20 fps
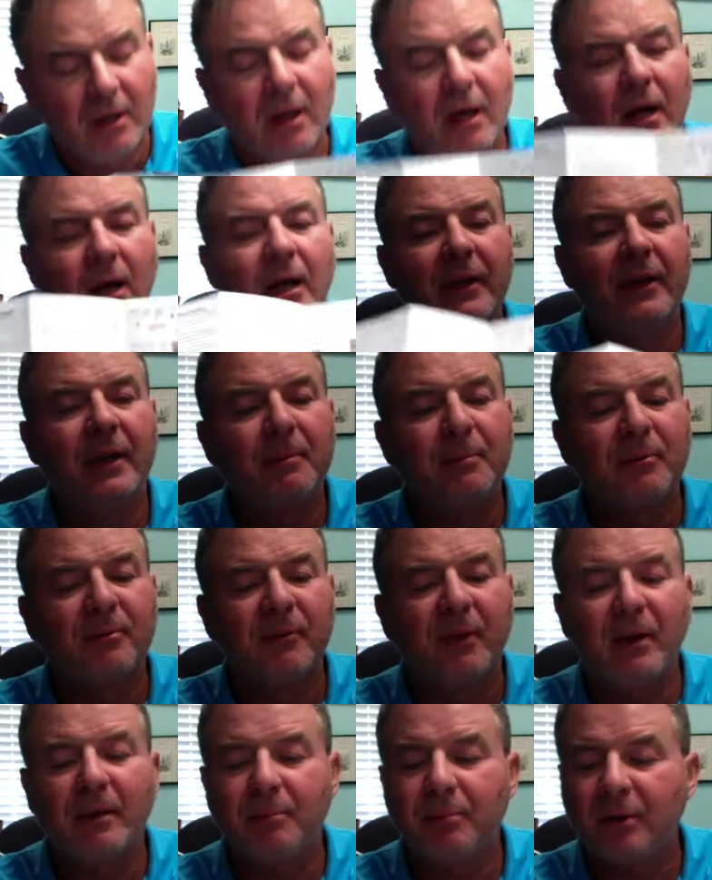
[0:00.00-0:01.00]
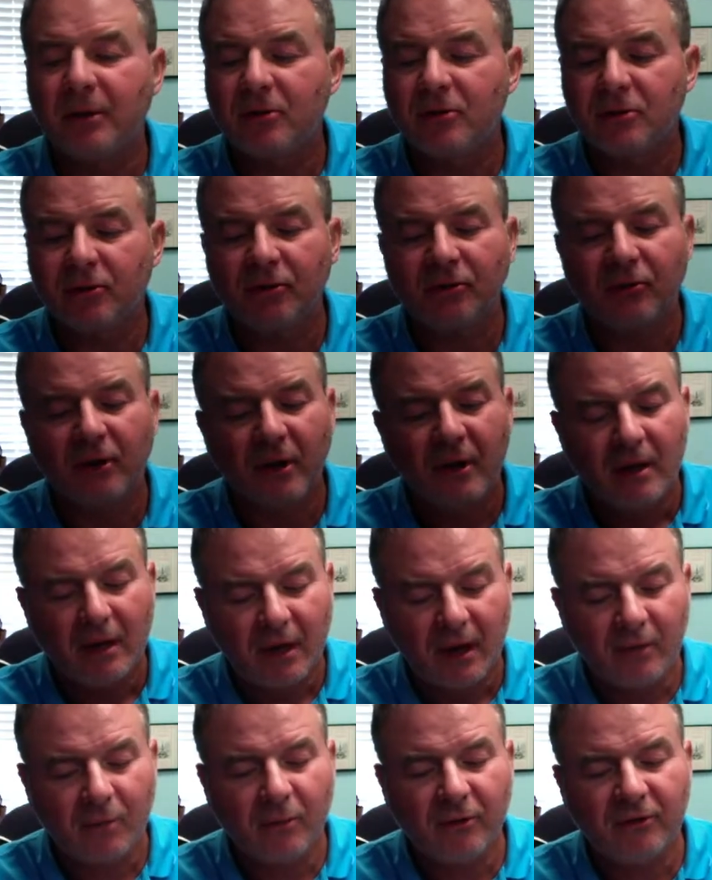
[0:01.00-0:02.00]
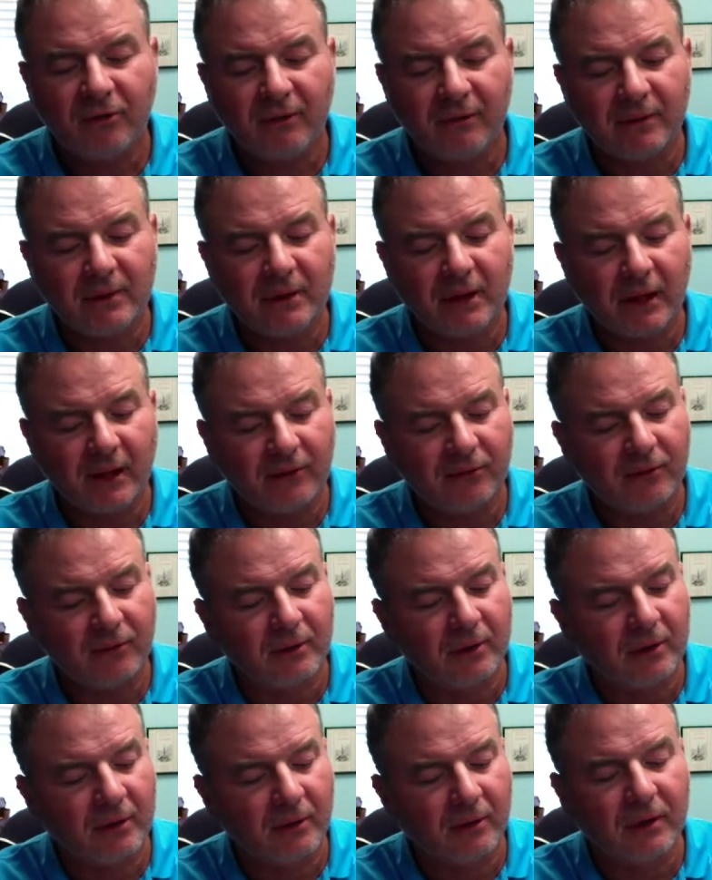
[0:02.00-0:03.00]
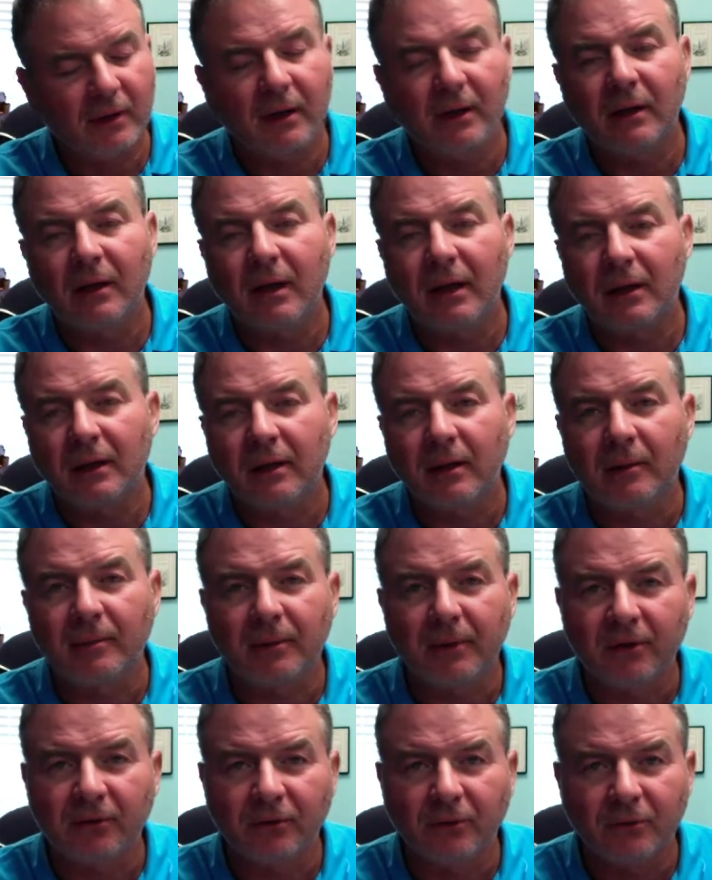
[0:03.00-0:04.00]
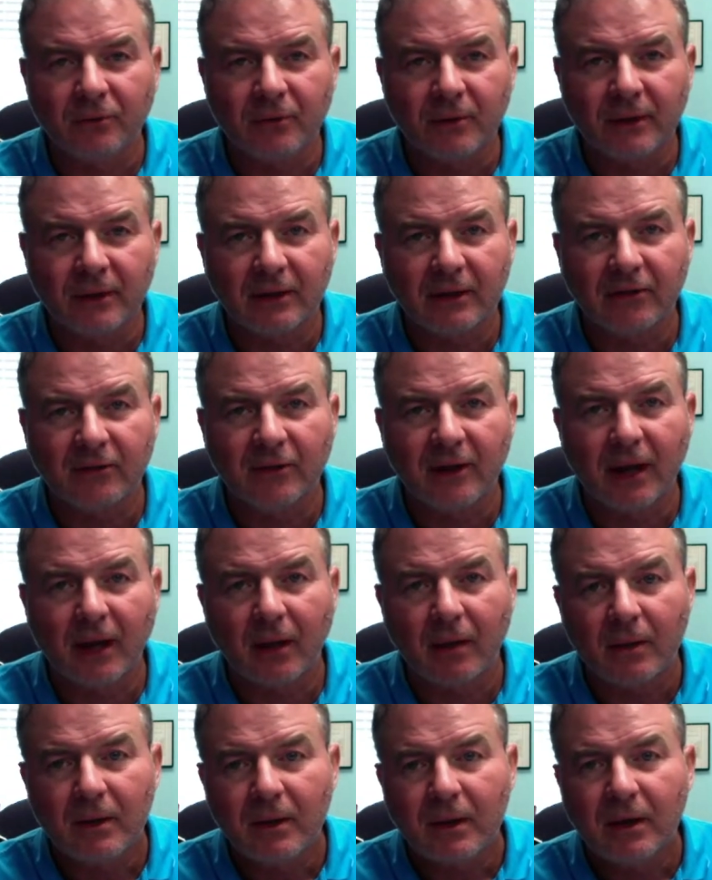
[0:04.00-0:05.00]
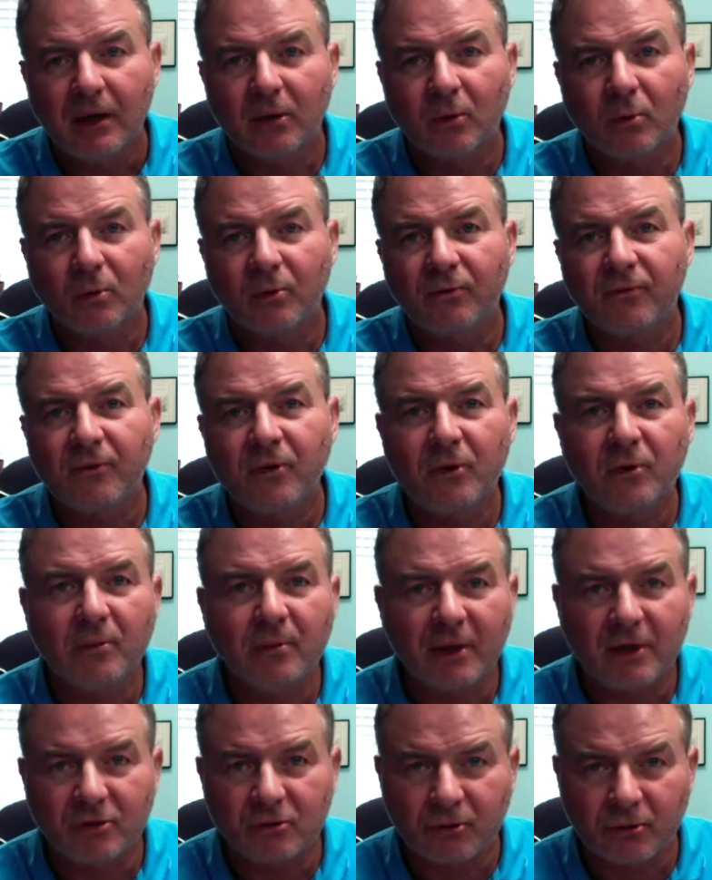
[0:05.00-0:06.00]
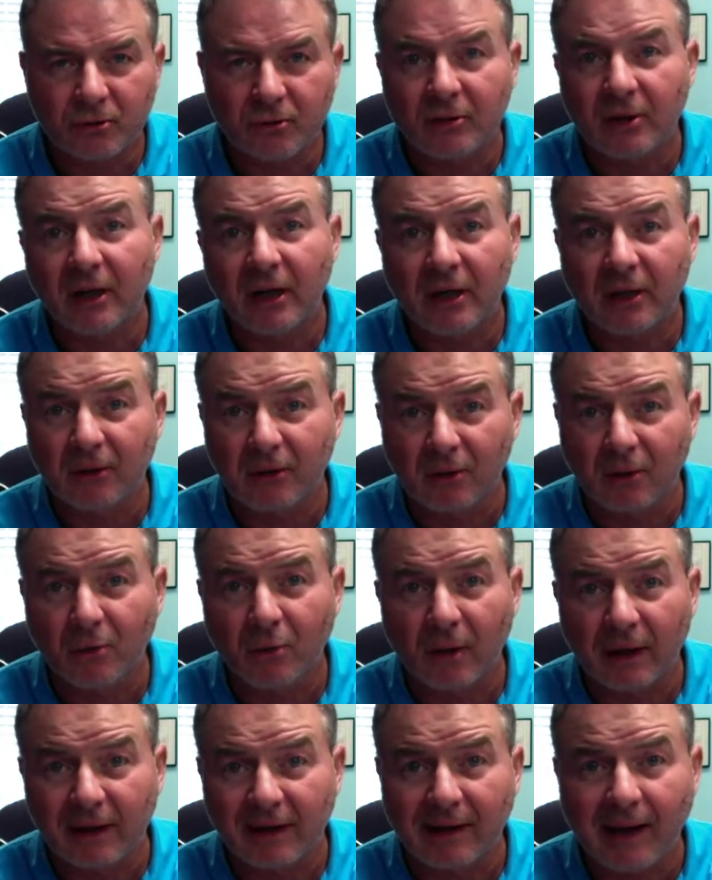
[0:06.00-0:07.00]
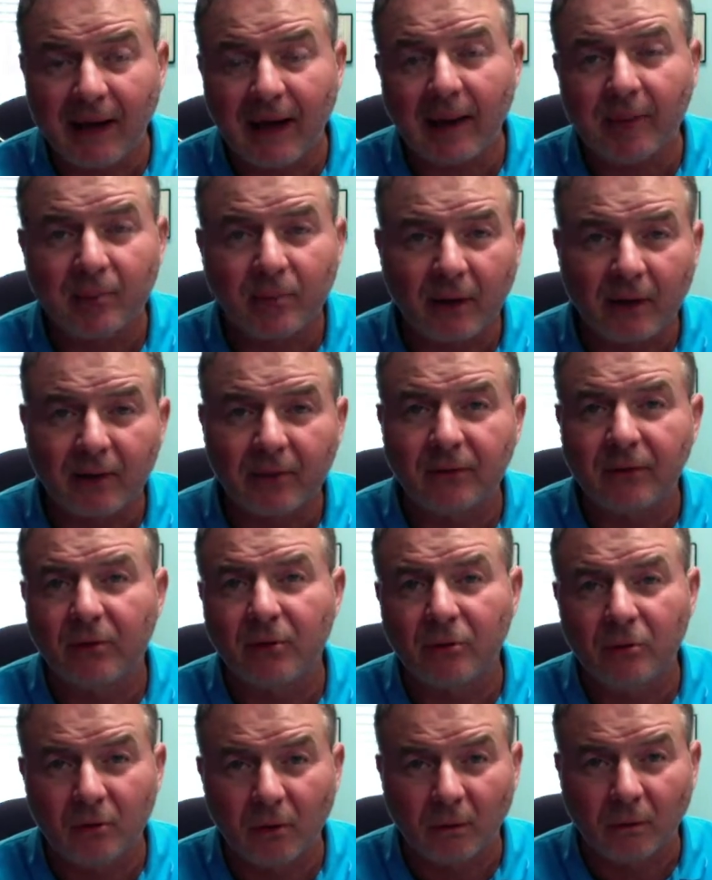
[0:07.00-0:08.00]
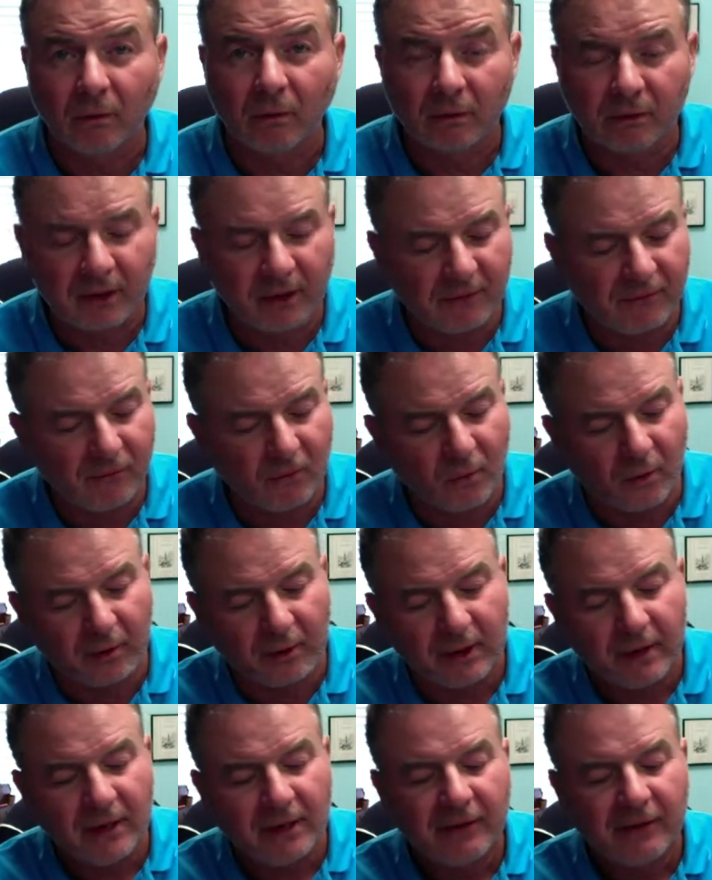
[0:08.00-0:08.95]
They provide pictures, and what's even nicer here, and a lot of companies are doing this now, in order for you to make sure you're getting the correct app rather than you go looking for it,